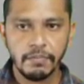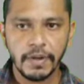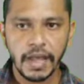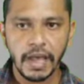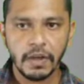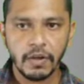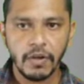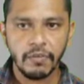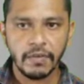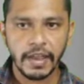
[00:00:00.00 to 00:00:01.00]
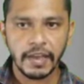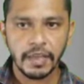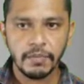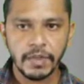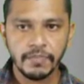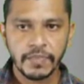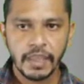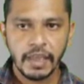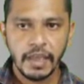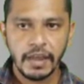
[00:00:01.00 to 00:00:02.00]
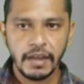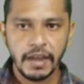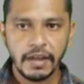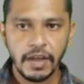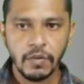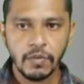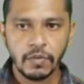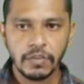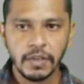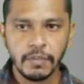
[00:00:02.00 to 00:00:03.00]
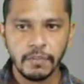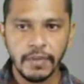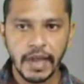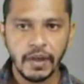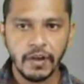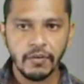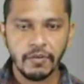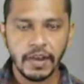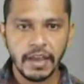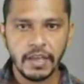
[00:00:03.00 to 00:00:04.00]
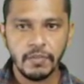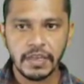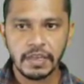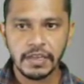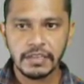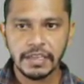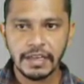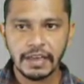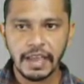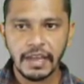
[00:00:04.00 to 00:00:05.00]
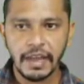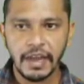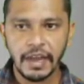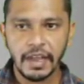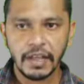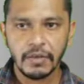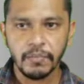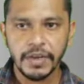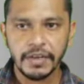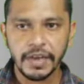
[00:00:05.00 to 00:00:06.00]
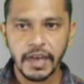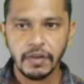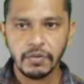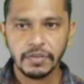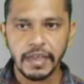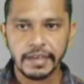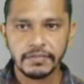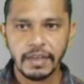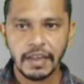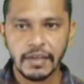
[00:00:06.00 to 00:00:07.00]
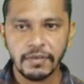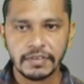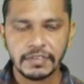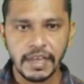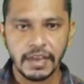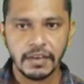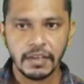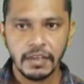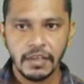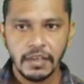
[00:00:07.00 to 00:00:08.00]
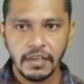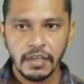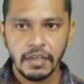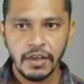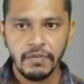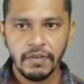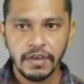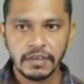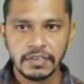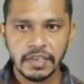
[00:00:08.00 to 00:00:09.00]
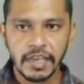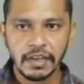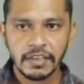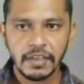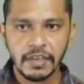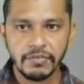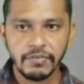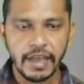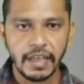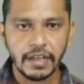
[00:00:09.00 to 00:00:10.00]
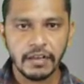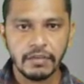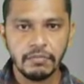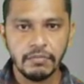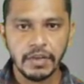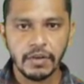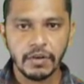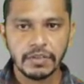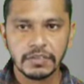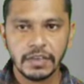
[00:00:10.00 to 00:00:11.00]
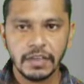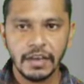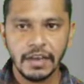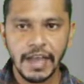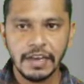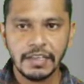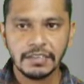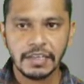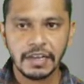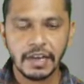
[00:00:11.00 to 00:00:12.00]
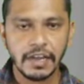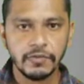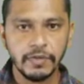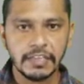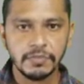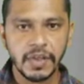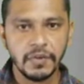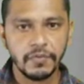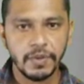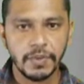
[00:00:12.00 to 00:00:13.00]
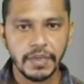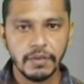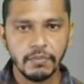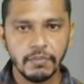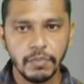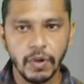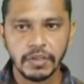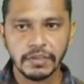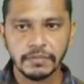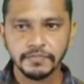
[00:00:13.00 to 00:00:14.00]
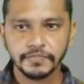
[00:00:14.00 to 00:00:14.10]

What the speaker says: plan of line AB, and right now the plan of line AB is inclined at an angle beta to the XY reference line. Here we doesn't get the phi angle because line is inclined to HP and VP both.